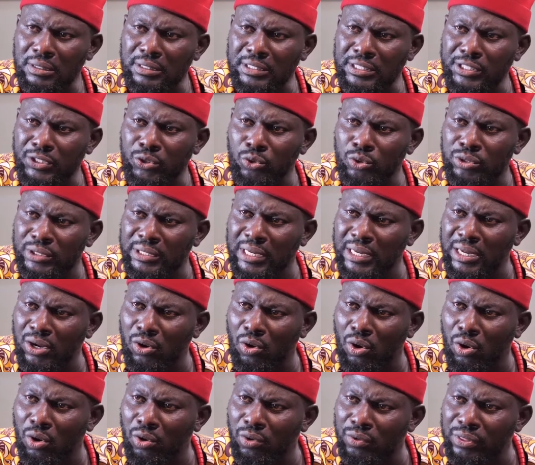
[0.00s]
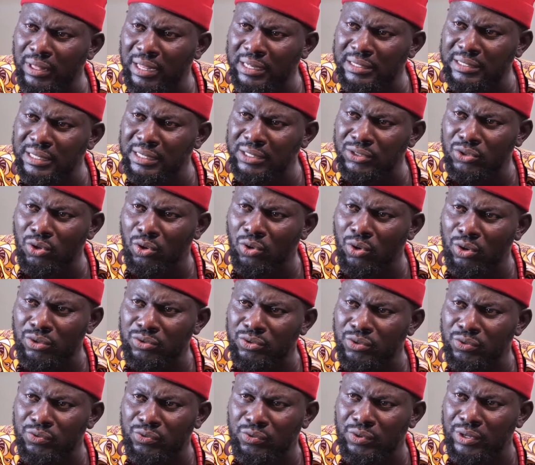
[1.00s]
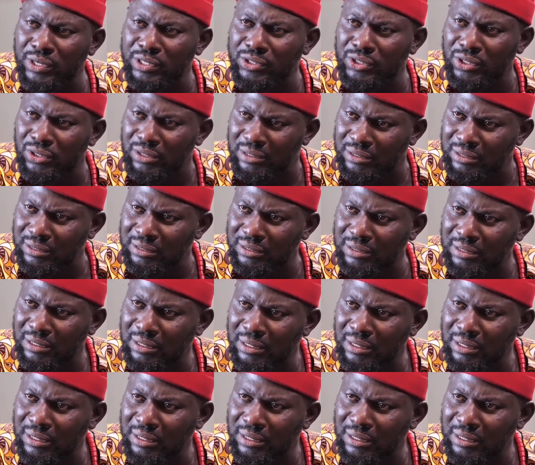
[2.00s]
Did you take all that into consideration?